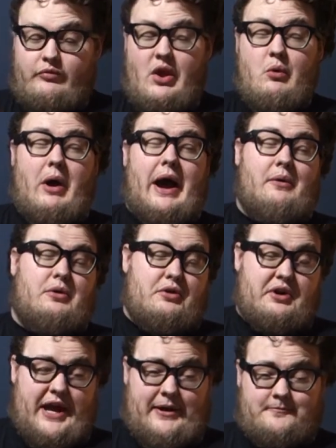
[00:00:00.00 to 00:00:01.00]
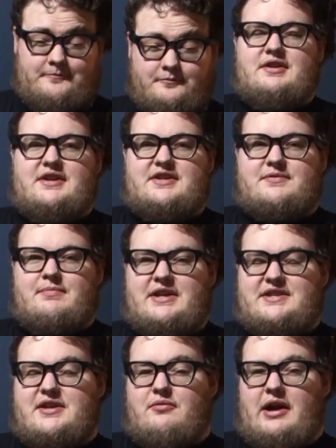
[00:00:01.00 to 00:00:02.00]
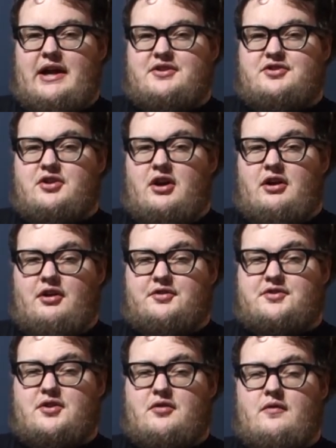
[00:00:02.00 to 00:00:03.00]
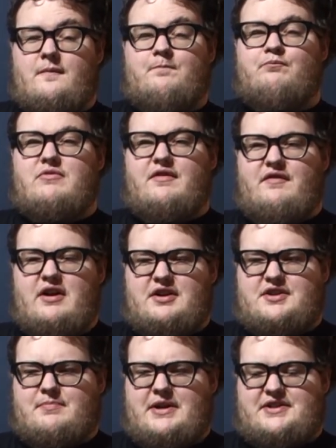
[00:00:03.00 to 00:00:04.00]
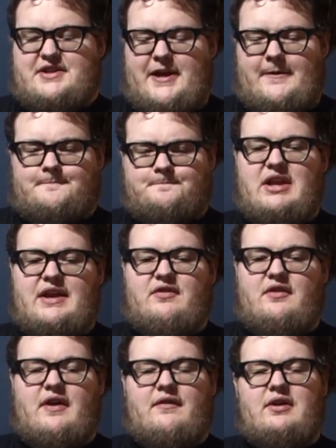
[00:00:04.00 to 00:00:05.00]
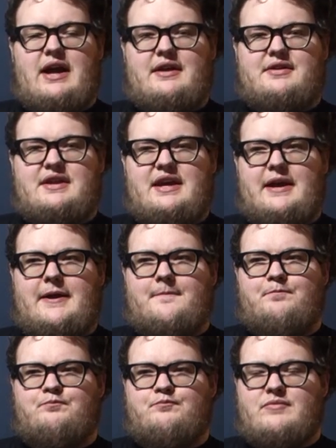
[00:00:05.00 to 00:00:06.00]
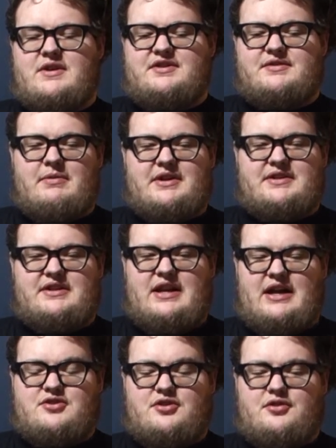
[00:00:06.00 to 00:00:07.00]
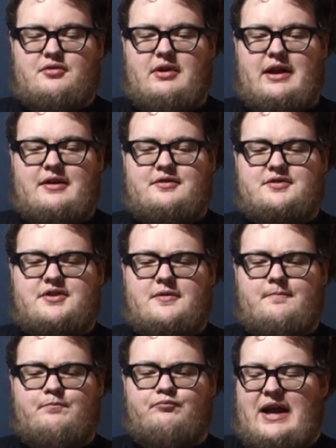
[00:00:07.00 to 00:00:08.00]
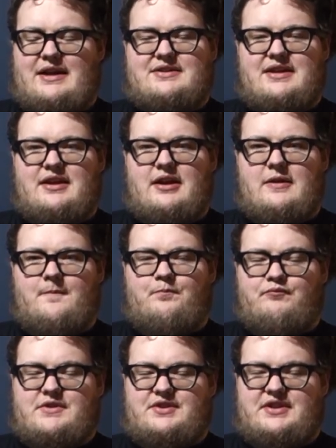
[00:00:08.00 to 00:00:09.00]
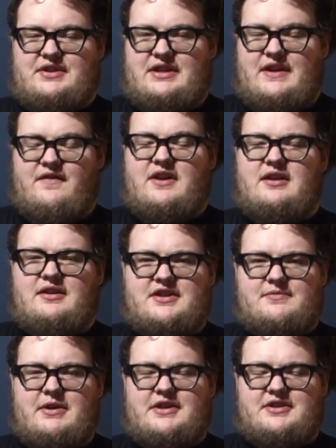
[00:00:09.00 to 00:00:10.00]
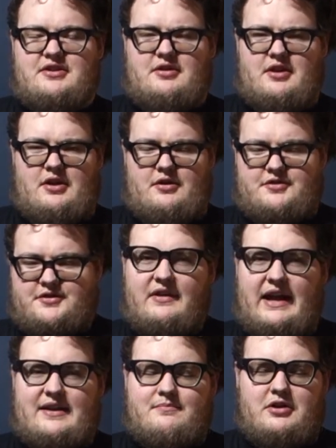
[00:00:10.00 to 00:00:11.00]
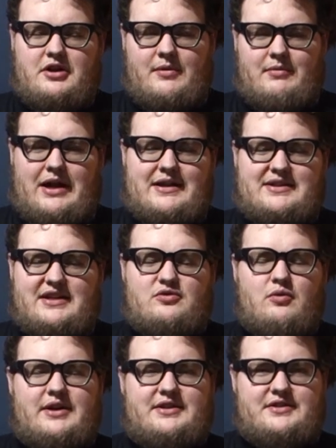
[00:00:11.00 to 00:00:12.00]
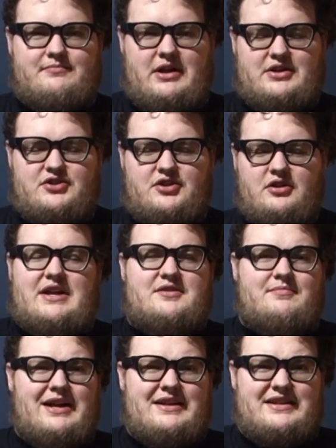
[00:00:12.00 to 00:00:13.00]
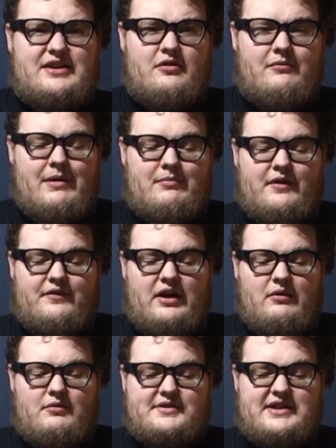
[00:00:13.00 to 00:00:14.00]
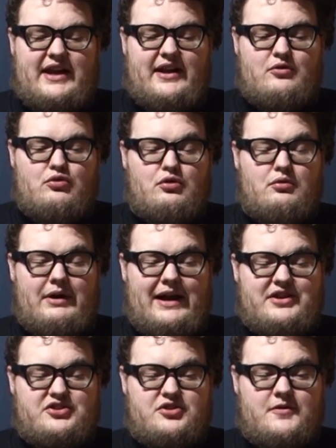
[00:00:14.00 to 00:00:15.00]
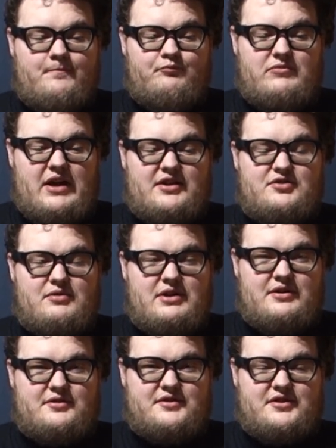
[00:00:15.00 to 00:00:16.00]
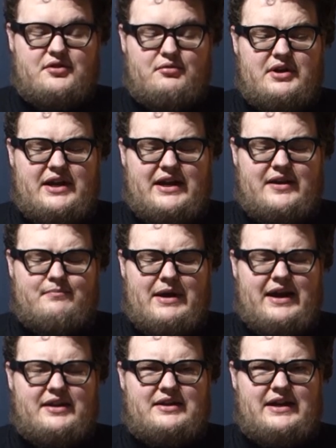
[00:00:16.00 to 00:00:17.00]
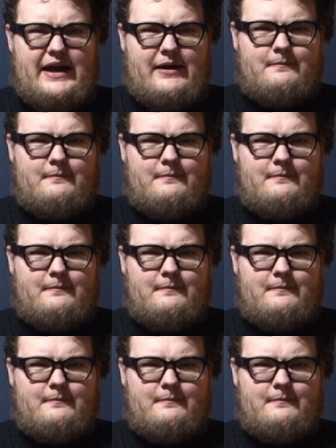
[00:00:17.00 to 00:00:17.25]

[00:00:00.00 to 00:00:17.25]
Wow, okay. The spicy ranch are also very spicy. If you've ever had the spicy nacho Doritos, I'd say they're significantly spicier than those. If I had to put a number, I'd say twice as much. And to be honest, I don't remember if there was a Cool Ranch Doritos 3D back in the day.